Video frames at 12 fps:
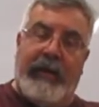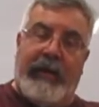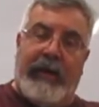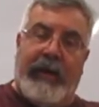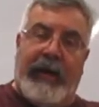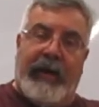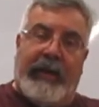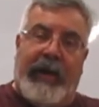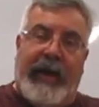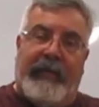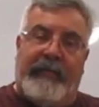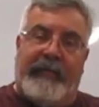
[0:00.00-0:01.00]

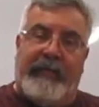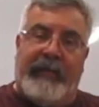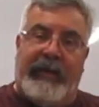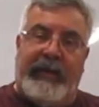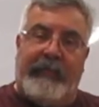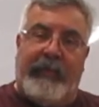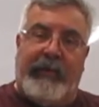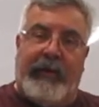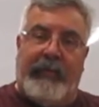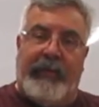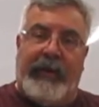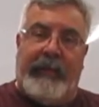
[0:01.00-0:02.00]
Live Steam
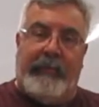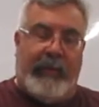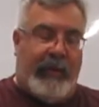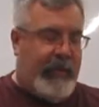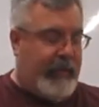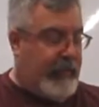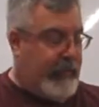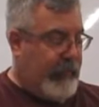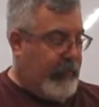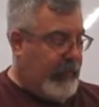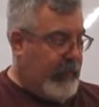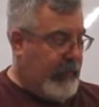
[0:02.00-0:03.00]
club that I belong
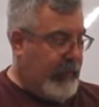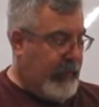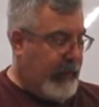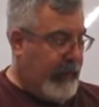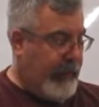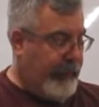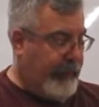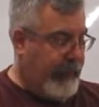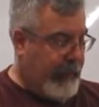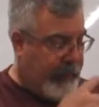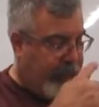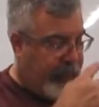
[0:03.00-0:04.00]
to
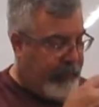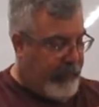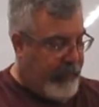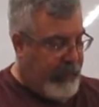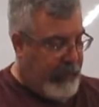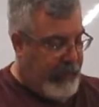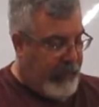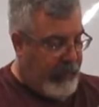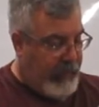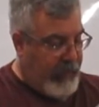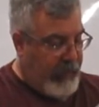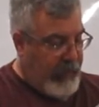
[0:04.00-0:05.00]
up the street
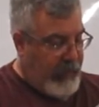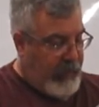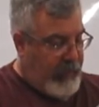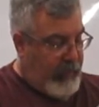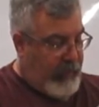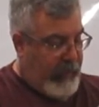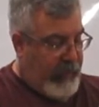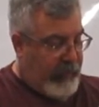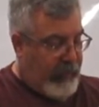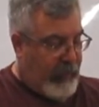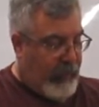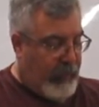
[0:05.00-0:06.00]
here. Okay,
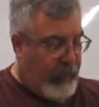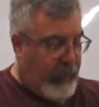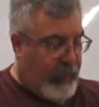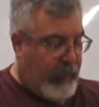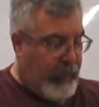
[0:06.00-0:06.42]
so